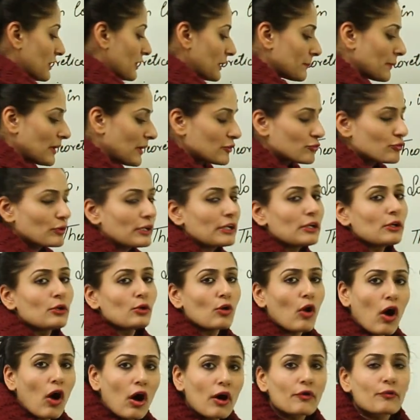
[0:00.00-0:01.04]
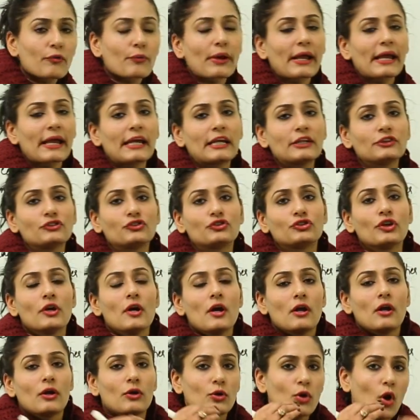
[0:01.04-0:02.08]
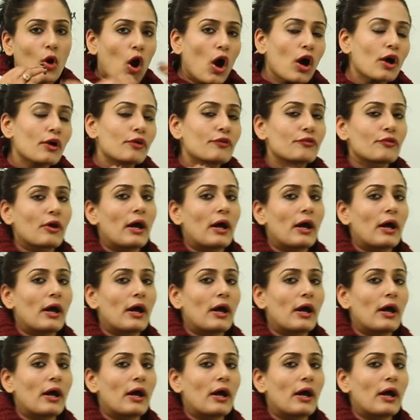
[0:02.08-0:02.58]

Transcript: sigma. So in long range, long